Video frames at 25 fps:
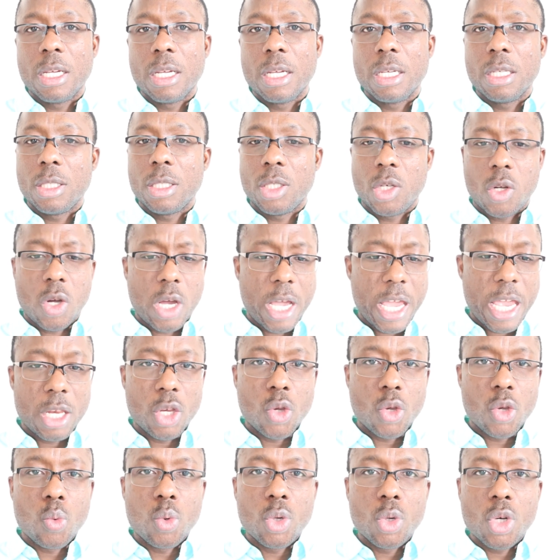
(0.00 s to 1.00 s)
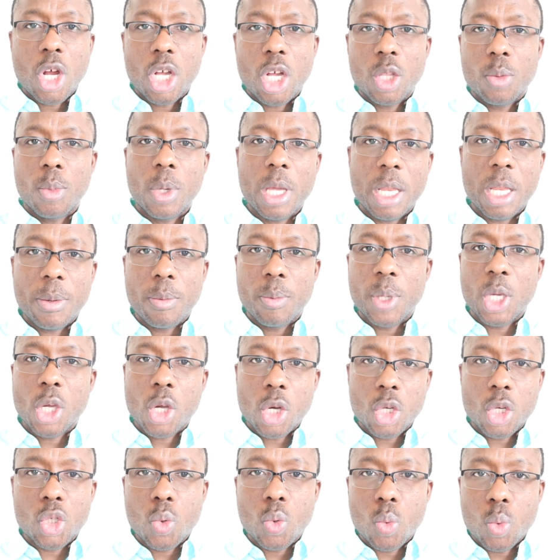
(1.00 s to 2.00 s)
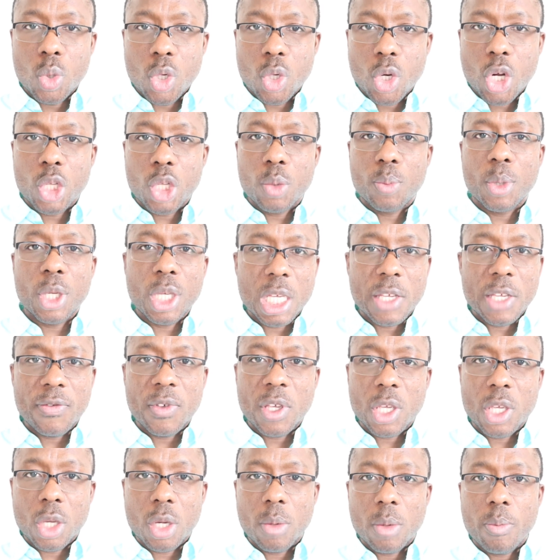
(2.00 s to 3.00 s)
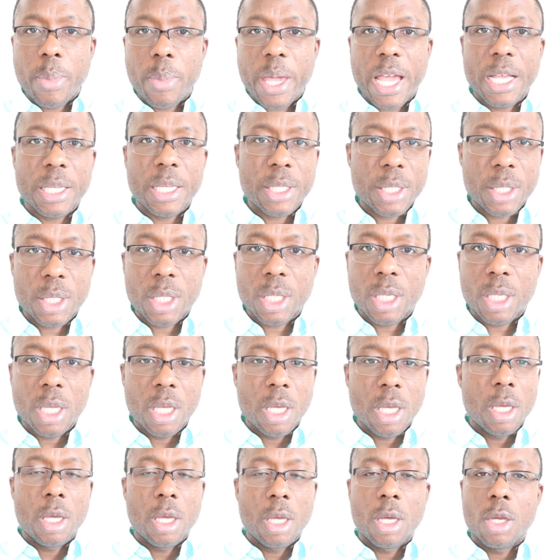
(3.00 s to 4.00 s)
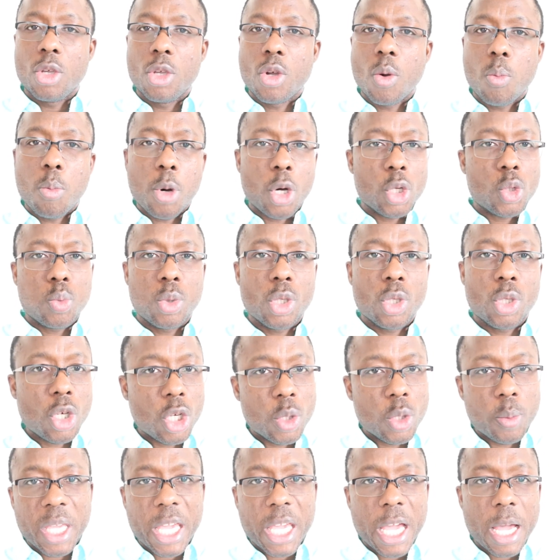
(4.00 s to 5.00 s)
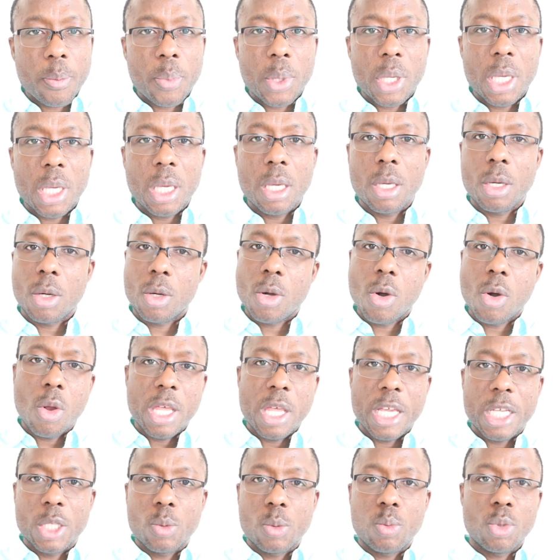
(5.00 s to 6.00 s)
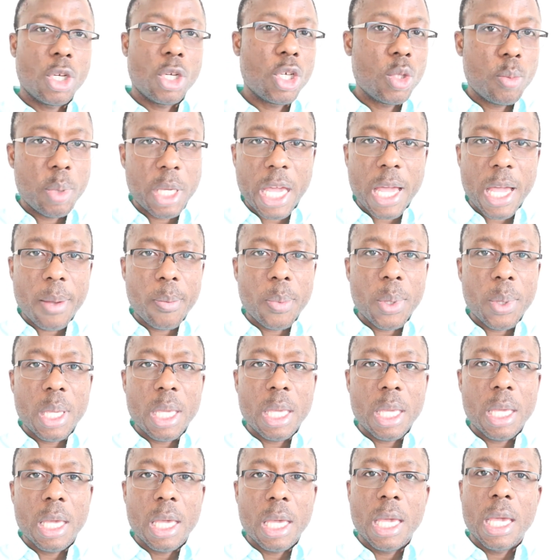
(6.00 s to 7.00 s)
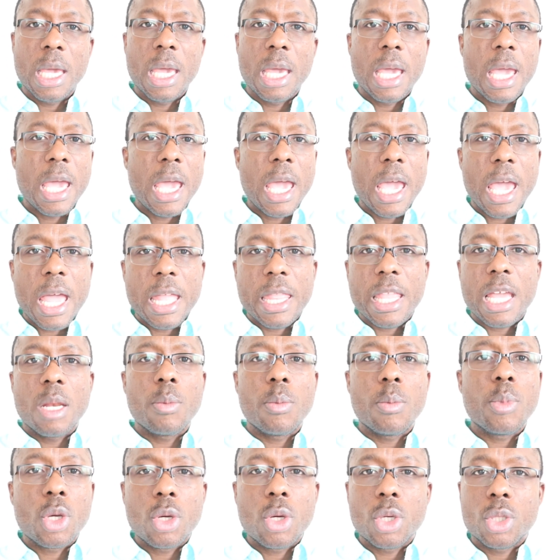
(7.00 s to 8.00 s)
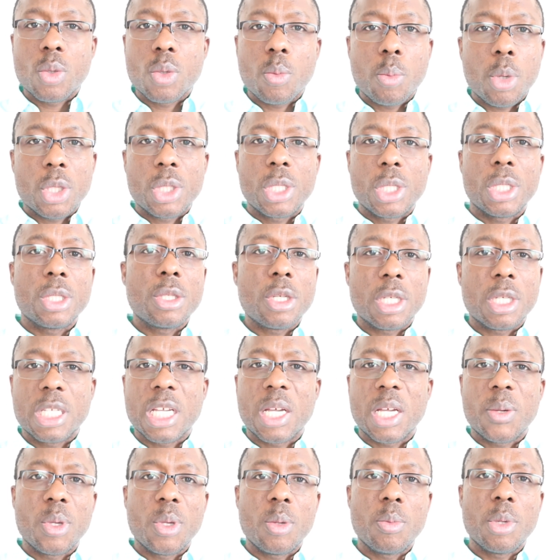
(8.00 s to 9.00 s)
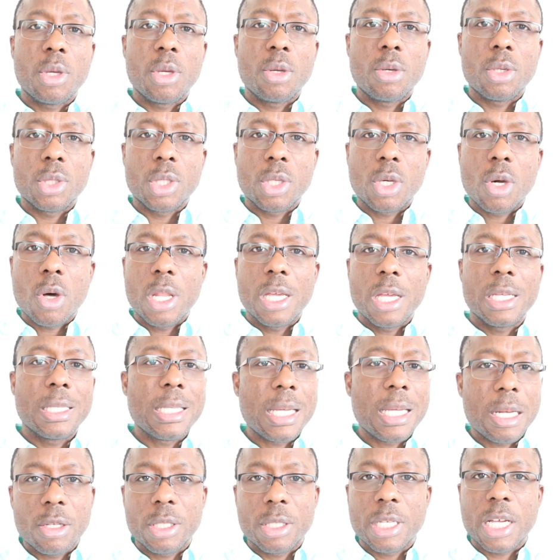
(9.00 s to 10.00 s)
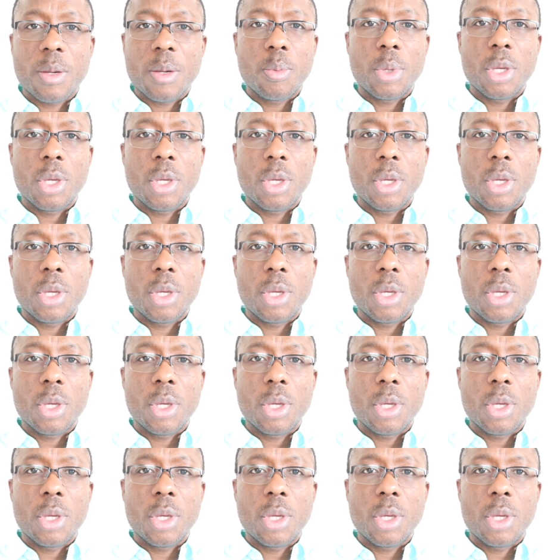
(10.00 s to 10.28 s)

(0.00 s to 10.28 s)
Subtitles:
And you will not, and because you will not be giving your best, your boss will not be happy, your colleagues will not be happy. And then because the boss is not happy, because the colleagues are not happy,